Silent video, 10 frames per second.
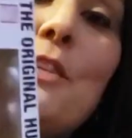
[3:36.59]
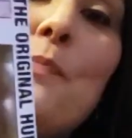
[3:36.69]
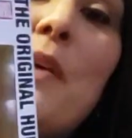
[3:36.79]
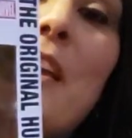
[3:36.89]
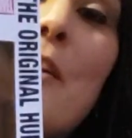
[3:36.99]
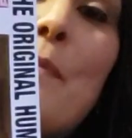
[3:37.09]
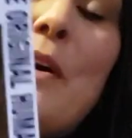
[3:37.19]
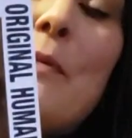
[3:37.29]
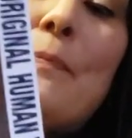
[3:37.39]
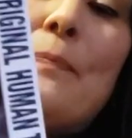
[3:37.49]
pick him
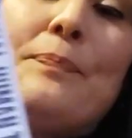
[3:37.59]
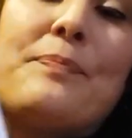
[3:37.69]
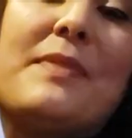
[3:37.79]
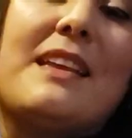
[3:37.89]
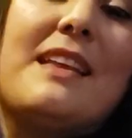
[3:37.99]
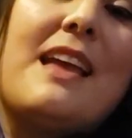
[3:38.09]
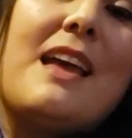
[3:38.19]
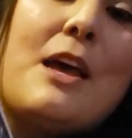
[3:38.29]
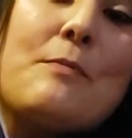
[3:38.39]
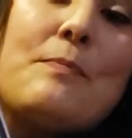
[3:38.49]
up
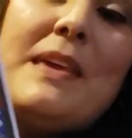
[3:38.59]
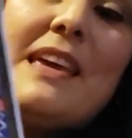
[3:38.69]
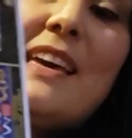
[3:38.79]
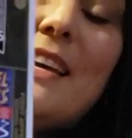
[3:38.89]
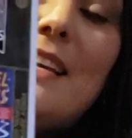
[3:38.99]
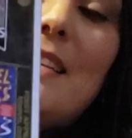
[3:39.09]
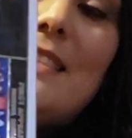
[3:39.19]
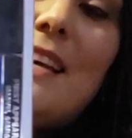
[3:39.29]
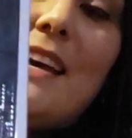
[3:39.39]
because